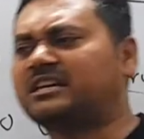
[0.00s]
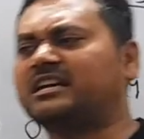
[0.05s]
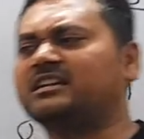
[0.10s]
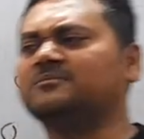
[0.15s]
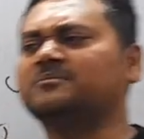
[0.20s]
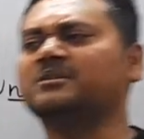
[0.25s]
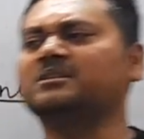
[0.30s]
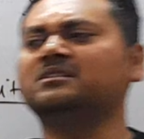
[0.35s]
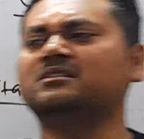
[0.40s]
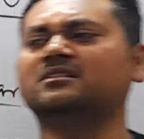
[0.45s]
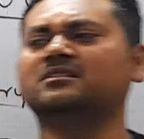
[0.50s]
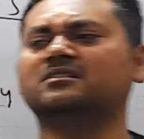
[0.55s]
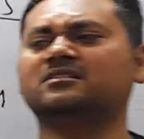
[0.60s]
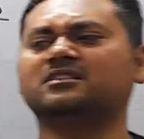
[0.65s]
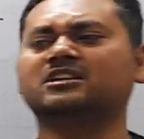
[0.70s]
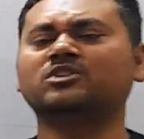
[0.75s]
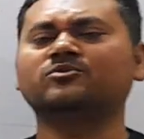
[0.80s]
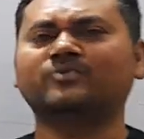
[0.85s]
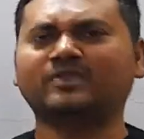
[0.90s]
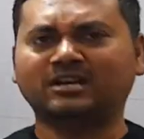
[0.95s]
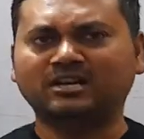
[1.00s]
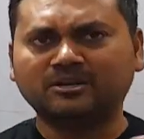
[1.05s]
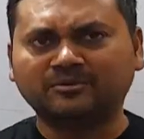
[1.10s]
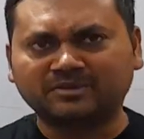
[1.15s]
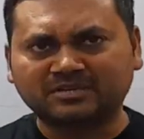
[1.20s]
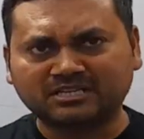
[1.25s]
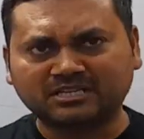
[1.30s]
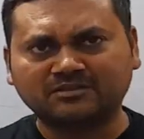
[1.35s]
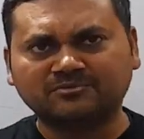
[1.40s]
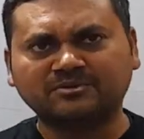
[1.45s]
can be
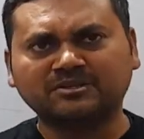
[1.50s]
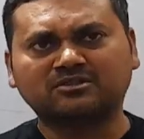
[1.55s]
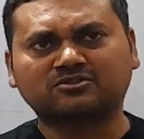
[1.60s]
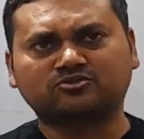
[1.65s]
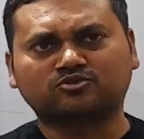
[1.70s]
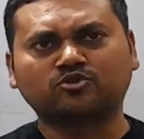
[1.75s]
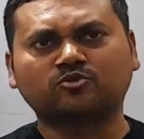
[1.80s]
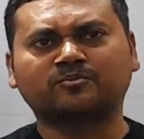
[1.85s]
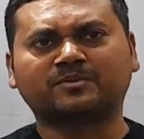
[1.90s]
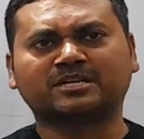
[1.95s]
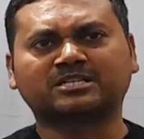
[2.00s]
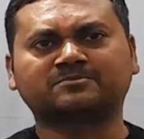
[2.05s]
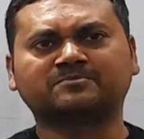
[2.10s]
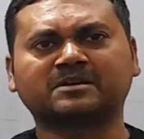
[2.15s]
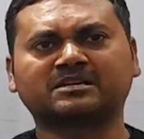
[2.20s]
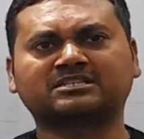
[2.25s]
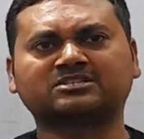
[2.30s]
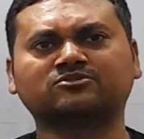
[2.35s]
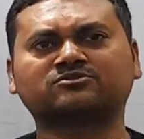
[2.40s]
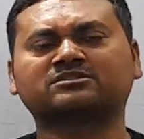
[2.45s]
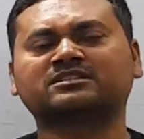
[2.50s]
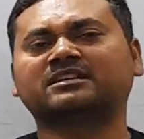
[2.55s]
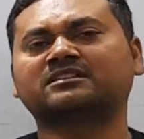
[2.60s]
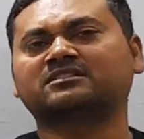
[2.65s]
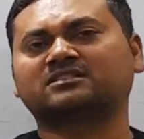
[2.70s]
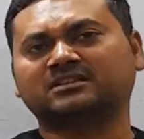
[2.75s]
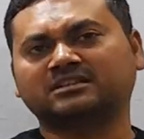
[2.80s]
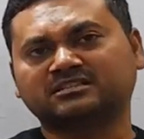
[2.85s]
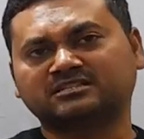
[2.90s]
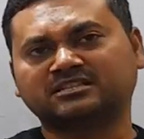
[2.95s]
evaluated with two perspectives,
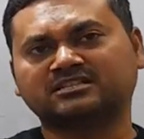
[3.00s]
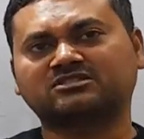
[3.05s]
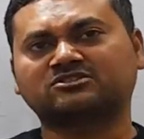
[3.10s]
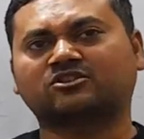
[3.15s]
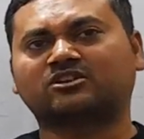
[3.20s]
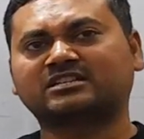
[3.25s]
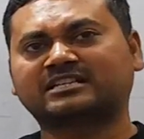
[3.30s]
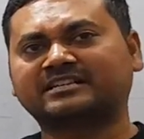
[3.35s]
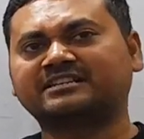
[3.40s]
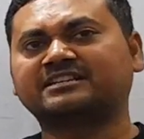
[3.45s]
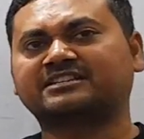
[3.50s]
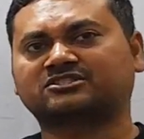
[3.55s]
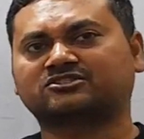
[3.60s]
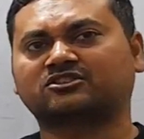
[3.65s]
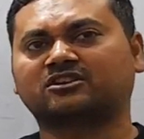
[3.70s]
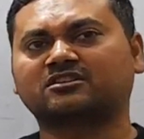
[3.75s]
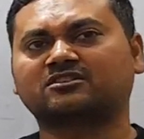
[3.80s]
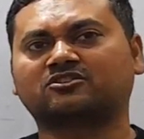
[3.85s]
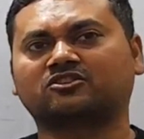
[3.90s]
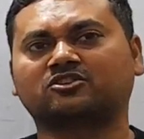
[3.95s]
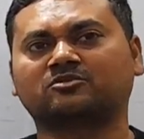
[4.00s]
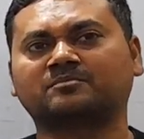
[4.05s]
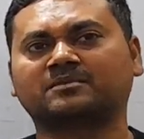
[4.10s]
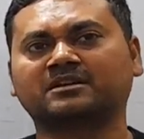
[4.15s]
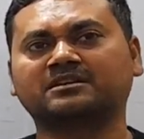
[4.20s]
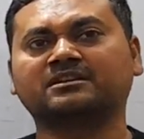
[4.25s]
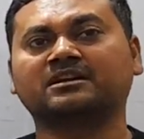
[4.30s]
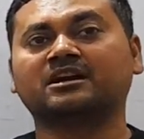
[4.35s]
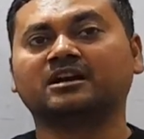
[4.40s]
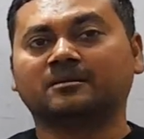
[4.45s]
that it is not any strong
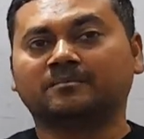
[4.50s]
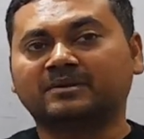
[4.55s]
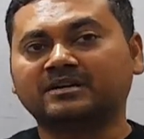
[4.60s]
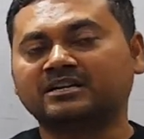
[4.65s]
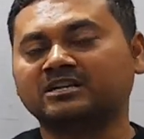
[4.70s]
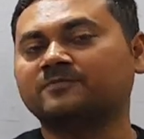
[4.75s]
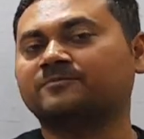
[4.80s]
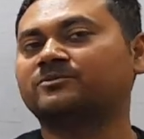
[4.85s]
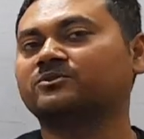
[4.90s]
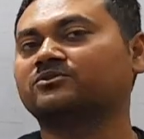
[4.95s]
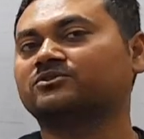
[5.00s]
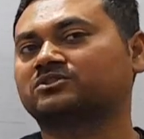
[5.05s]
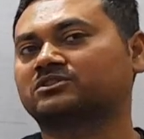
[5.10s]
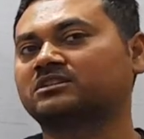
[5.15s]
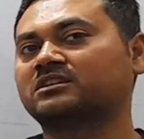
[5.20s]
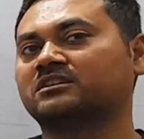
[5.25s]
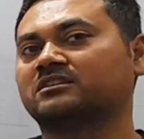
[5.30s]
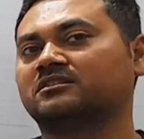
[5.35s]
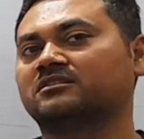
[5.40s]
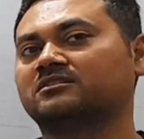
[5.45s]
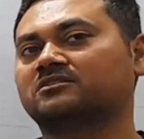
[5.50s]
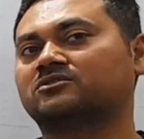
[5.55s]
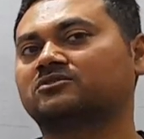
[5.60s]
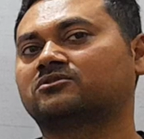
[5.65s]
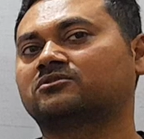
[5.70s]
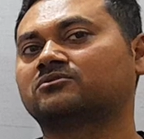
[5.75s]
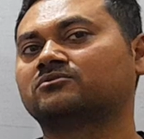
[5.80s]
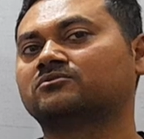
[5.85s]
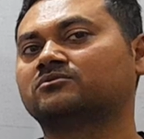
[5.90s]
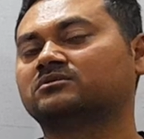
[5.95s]
government, but if you see
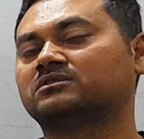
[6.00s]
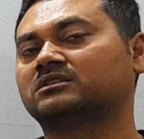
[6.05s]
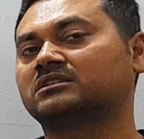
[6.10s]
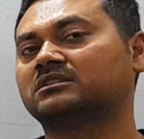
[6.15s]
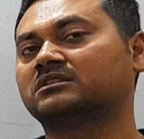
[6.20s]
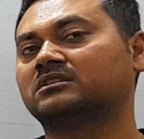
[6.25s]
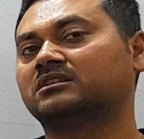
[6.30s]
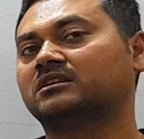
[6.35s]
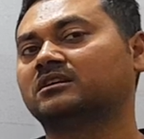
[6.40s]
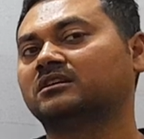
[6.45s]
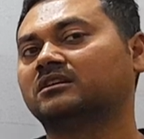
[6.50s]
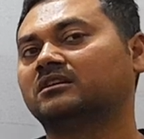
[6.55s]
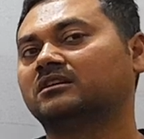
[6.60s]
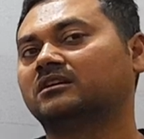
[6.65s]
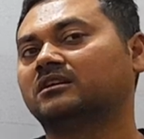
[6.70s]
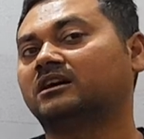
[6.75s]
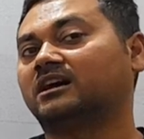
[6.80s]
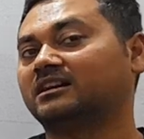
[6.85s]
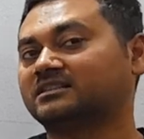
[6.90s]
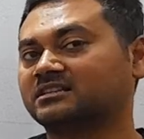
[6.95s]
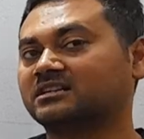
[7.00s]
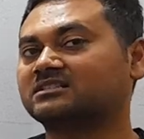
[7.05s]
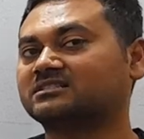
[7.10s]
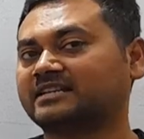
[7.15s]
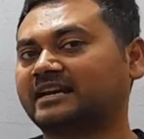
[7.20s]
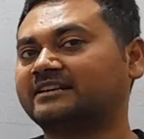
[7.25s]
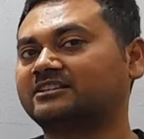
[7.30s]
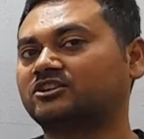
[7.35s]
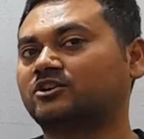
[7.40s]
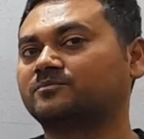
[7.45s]
through the other
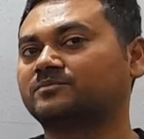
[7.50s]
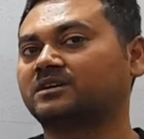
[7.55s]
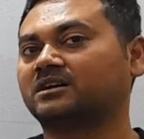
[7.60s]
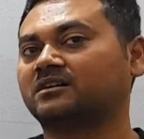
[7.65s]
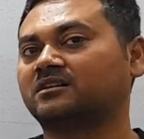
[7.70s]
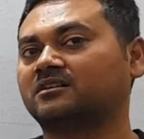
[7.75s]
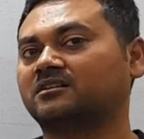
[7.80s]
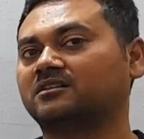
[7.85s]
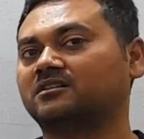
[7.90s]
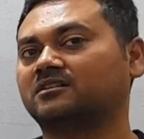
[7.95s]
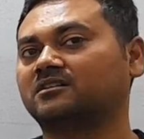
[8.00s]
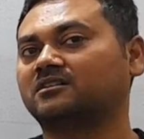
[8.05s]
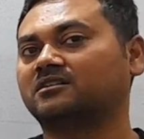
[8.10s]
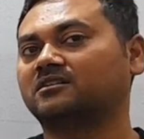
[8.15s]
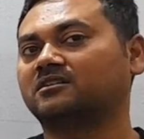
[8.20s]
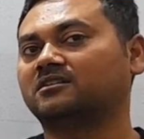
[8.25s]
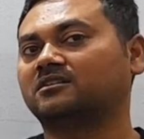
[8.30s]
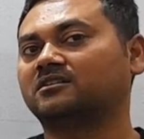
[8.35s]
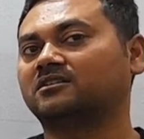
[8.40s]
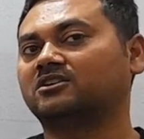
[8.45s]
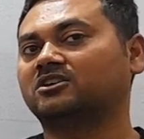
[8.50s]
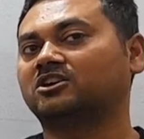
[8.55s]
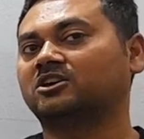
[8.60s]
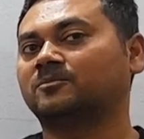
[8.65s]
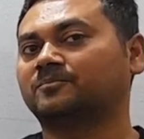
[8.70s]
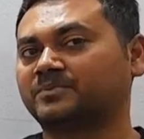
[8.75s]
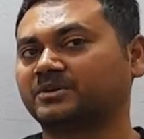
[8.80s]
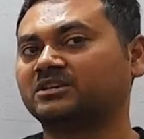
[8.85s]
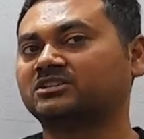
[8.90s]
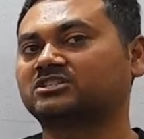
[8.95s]
side of the
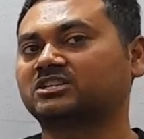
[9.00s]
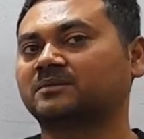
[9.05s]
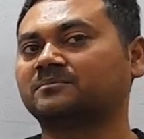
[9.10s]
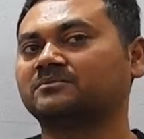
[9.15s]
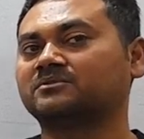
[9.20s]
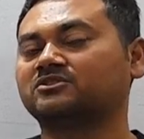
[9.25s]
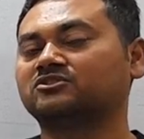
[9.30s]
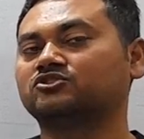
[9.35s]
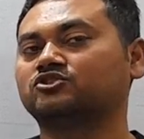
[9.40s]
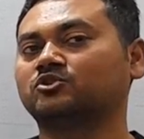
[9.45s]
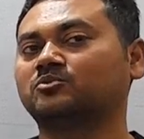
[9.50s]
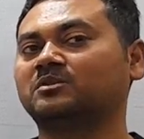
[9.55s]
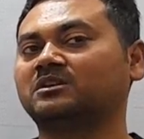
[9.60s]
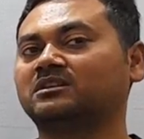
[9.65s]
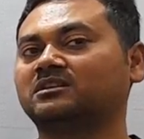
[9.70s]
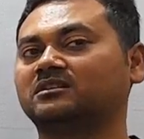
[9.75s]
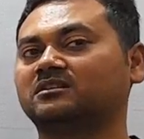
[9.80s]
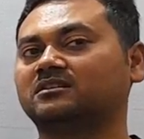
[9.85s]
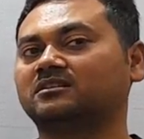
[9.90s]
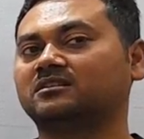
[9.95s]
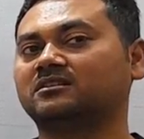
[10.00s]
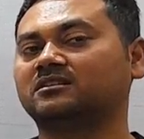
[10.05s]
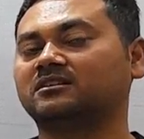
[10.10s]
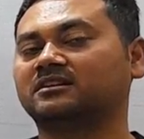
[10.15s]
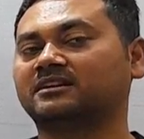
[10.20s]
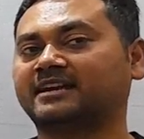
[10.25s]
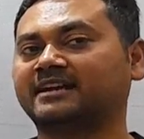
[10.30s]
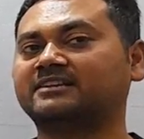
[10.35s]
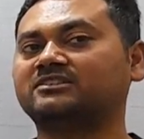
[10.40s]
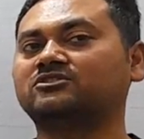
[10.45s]
prism, you will
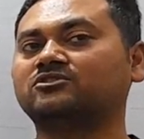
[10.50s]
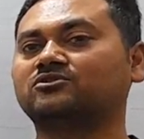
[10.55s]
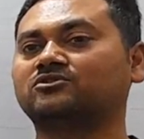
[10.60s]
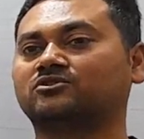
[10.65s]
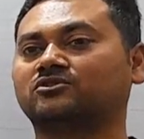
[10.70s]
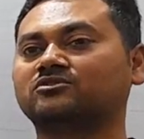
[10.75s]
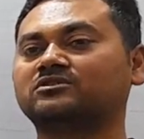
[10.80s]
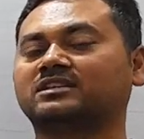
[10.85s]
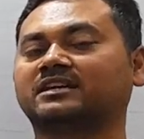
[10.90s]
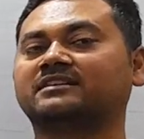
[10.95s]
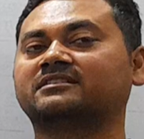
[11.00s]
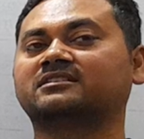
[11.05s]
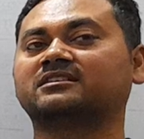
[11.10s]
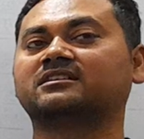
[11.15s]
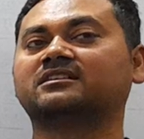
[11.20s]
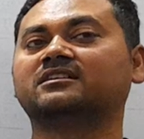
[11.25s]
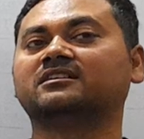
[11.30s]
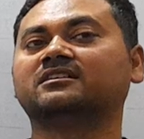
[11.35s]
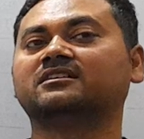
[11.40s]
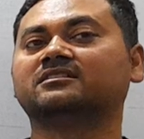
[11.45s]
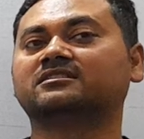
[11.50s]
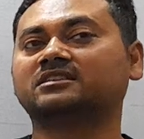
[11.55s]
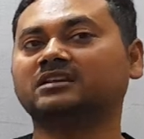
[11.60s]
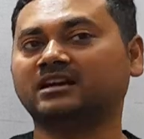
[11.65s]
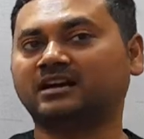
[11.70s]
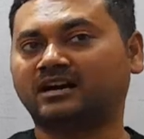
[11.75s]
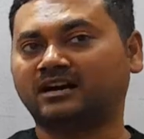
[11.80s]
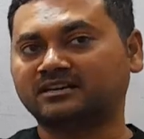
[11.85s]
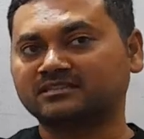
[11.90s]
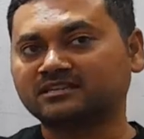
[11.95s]
get to know that
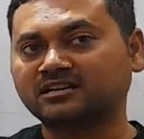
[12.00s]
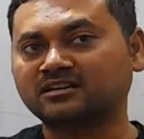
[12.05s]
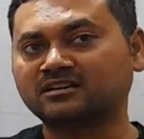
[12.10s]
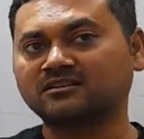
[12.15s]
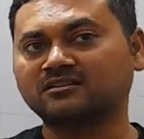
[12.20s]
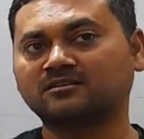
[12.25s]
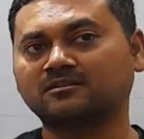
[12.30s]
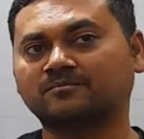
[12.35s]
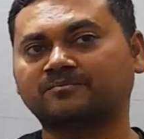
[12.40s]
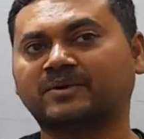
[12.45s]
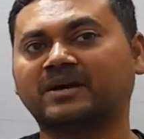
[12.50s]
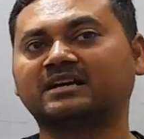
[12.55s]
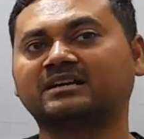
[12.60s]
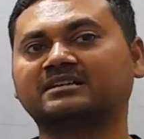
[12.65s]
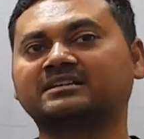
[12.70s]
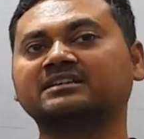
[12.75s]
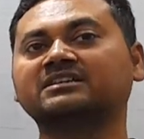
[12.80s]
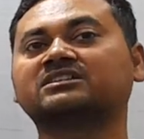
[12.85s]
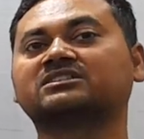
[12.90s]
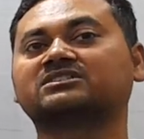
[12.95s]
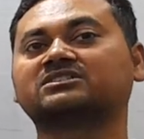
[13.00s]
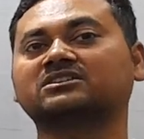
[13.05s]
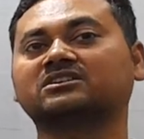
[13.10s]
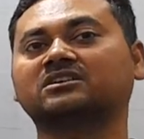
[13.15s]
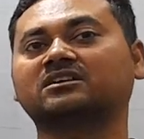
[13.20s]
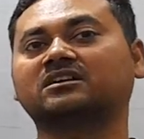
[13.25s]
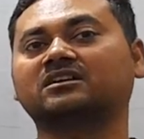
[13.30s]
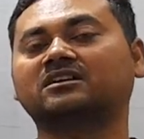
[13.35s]
the other parties